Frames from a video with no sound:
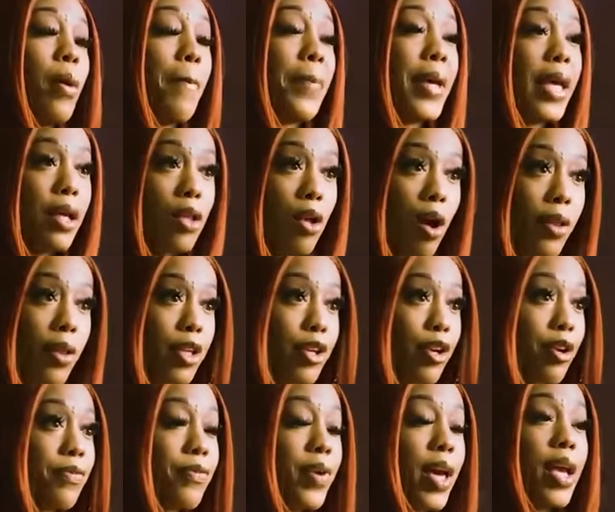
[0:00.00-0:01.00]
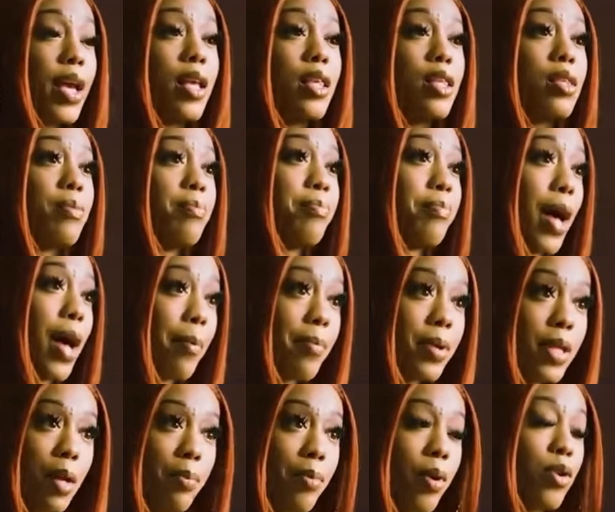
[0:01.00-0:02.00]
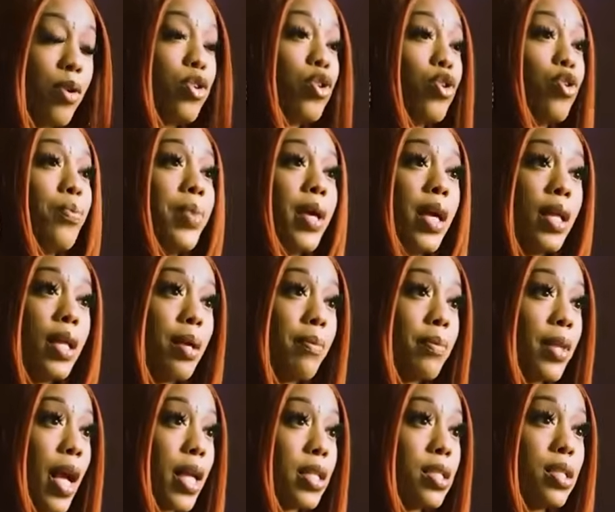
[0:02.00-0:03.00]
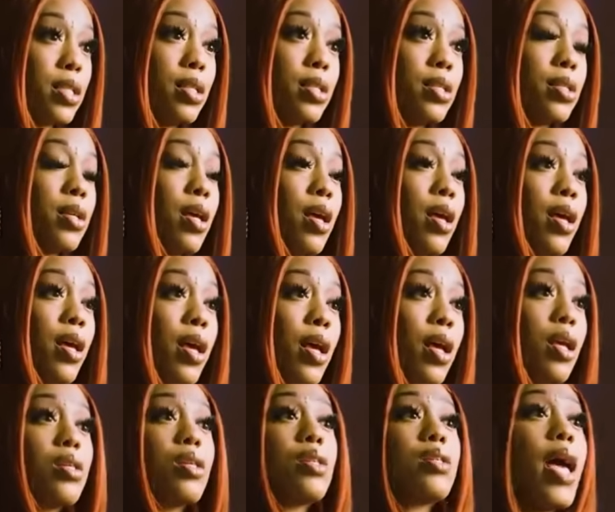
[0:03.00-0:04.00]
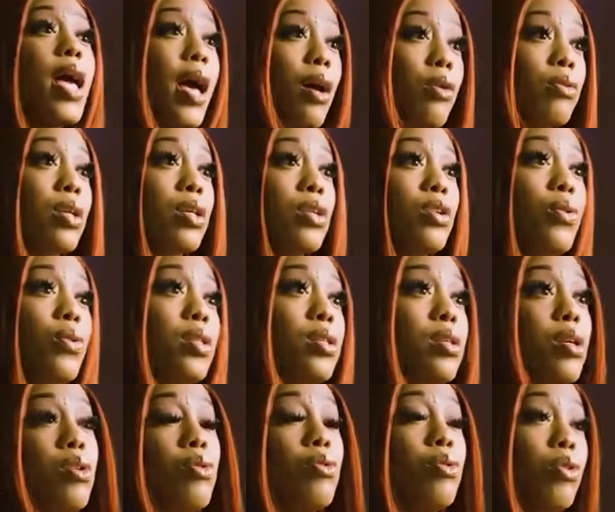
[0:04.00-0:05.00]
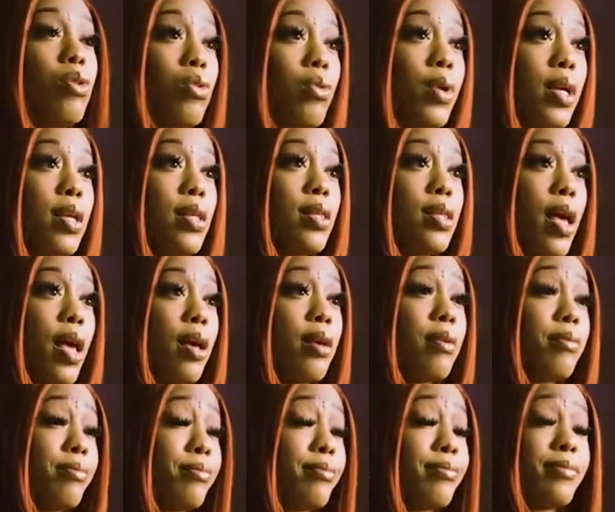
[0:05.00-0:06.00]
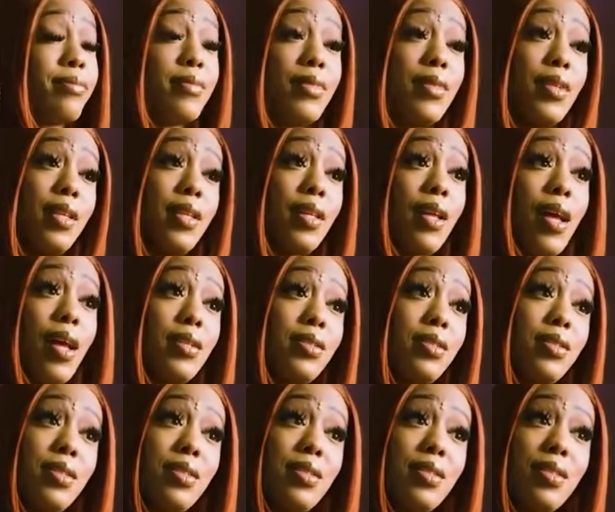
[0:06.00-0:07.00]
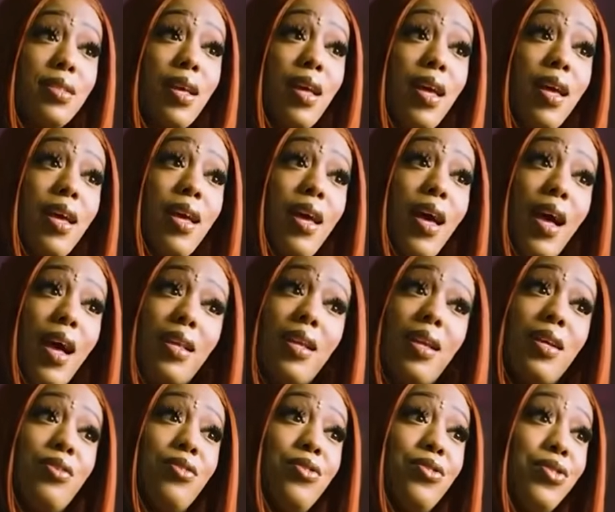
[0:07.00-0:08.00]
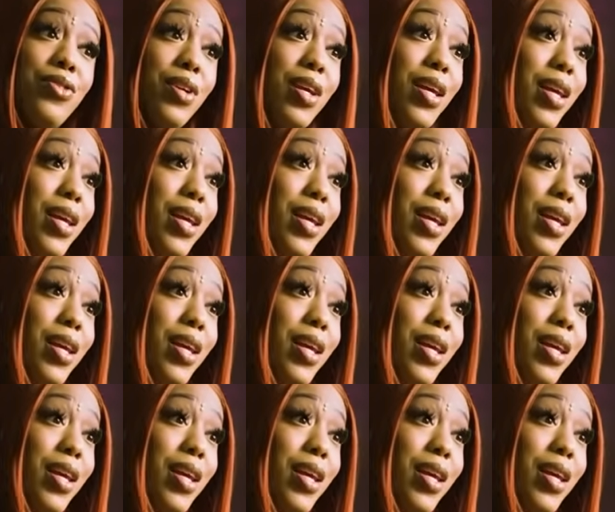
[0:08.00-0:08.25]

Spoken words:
being all in your face, popping up on you, being obnoxious, and just hounding you until you do what he say. And that's just how the industry